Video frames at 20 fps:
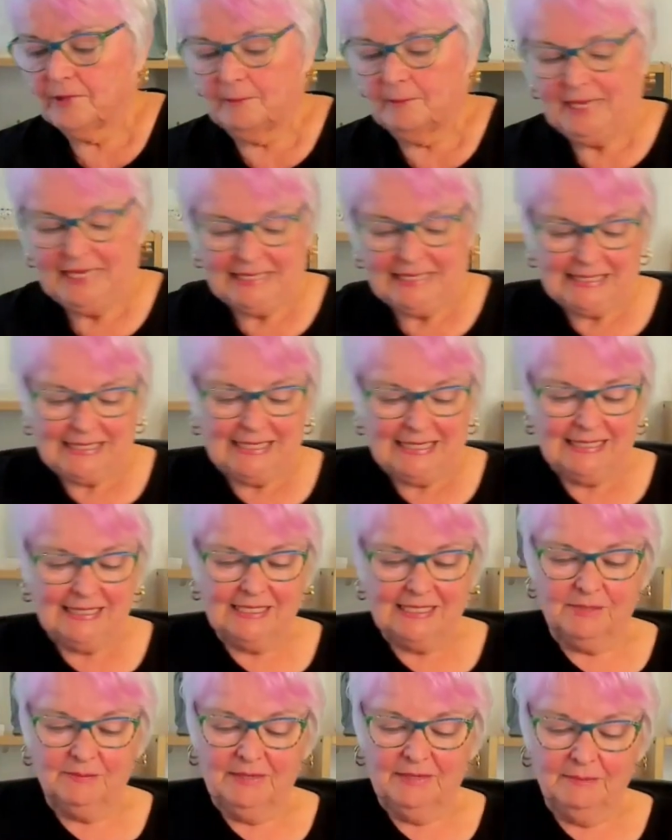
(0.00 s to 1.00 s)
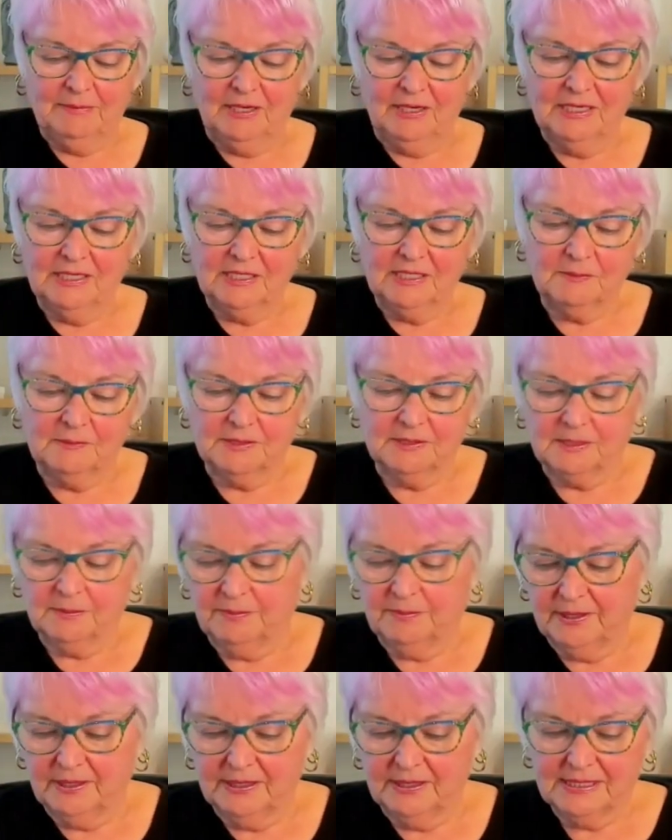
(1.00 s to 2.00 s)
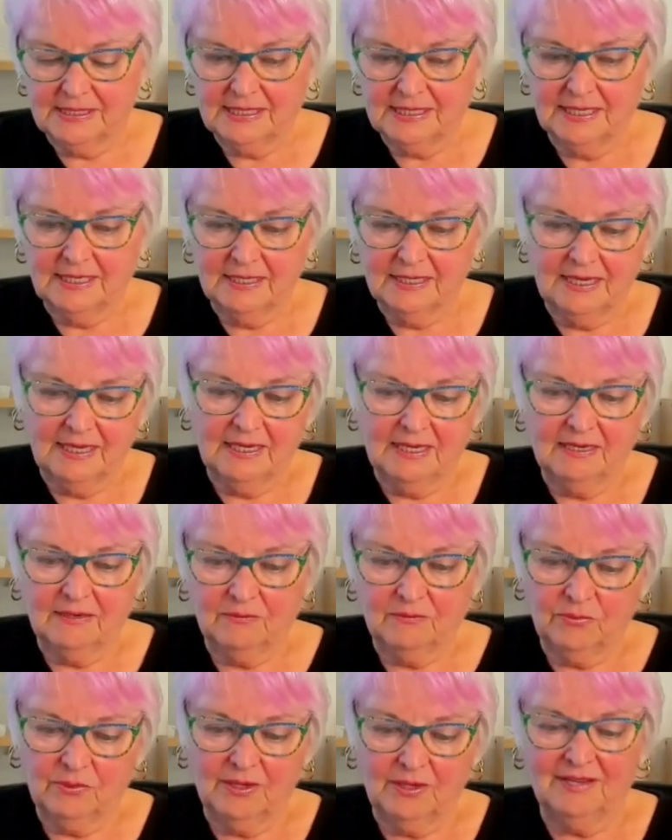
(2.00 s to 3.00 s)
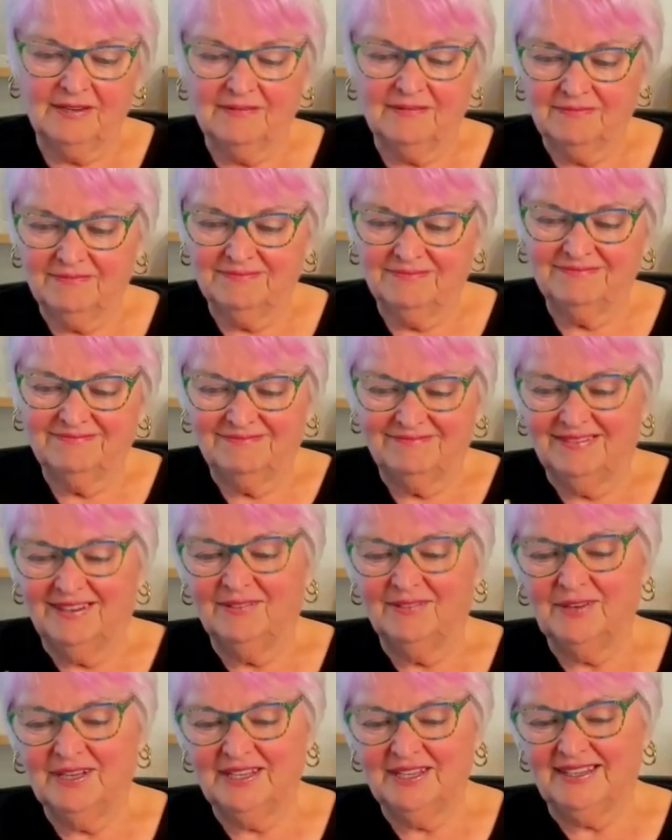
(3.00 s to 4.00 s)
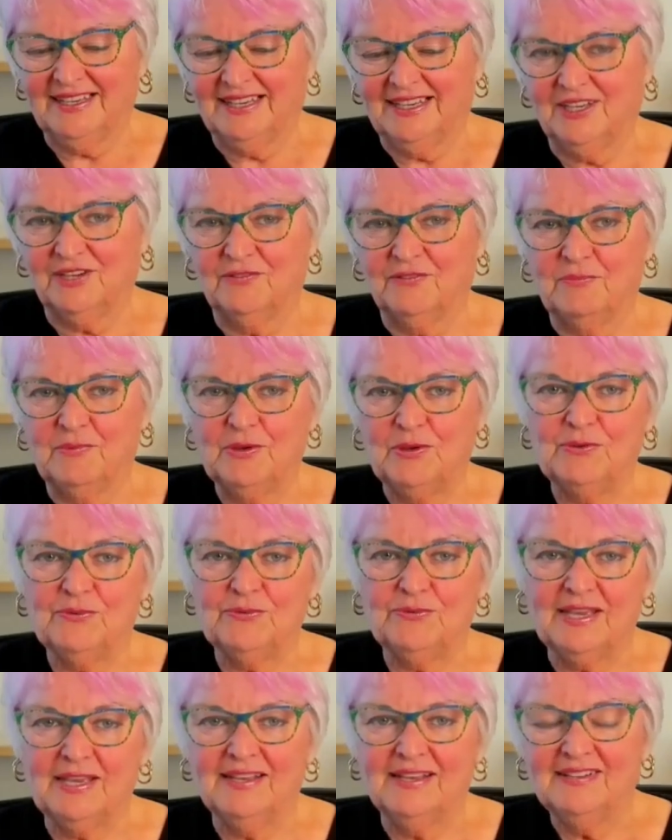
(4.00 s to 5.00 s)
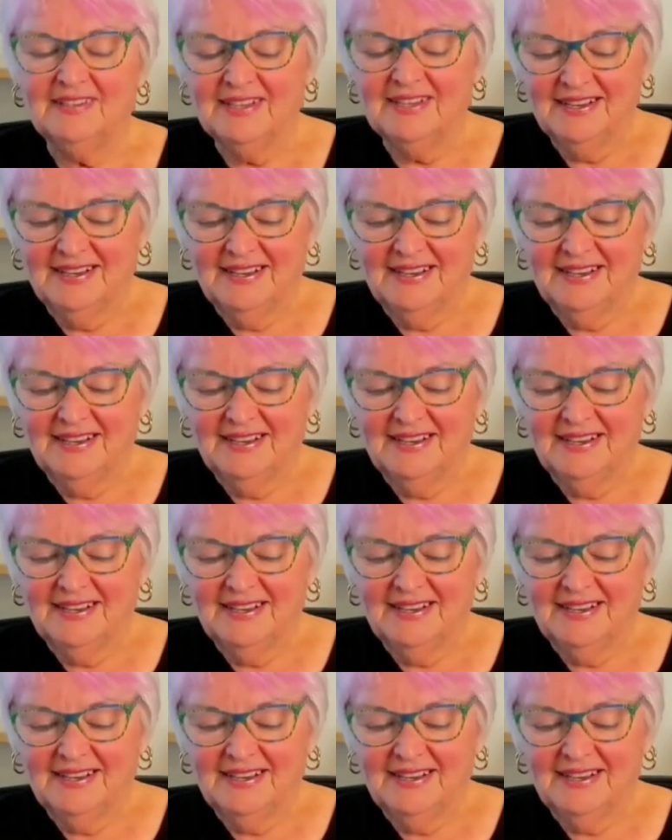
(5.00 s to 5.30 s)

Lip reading: Makes sense to me. My husband's a Piscean, and we're thinking of moving.